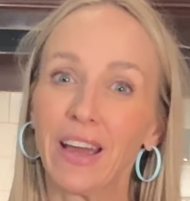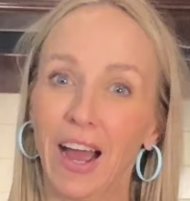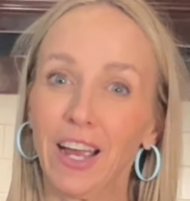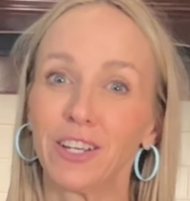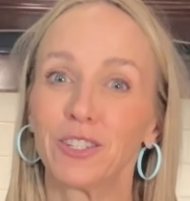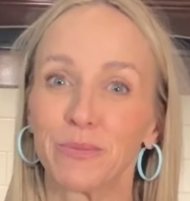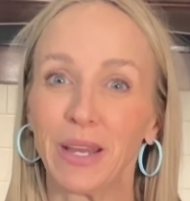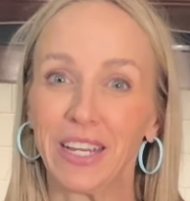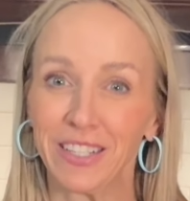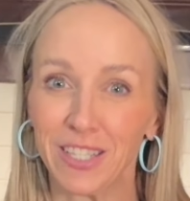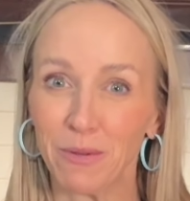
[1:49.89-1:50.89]
I use my
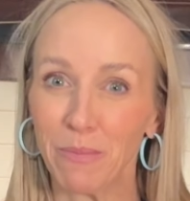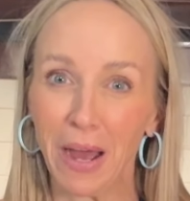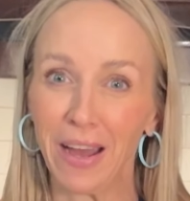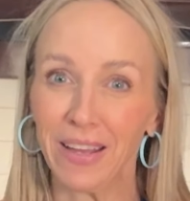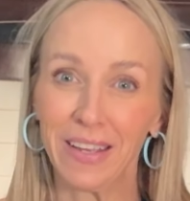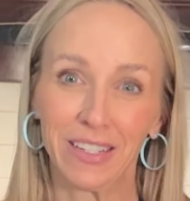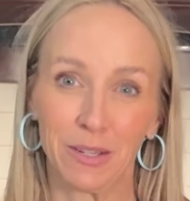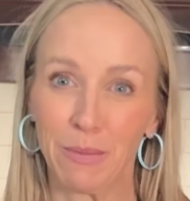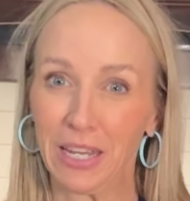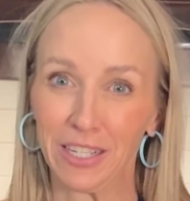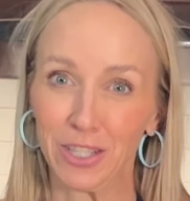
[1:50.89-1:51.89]
Instant Pot to
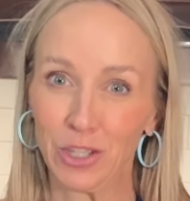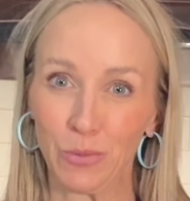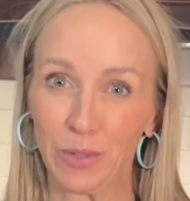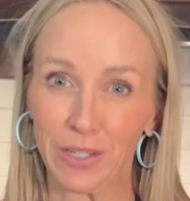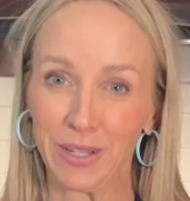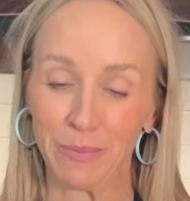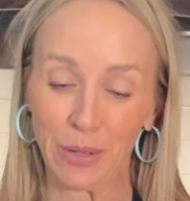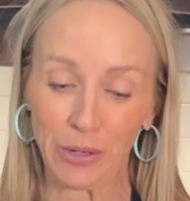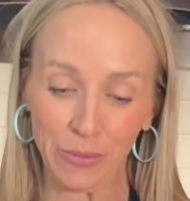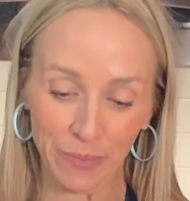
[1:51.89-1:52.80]
make it super simple.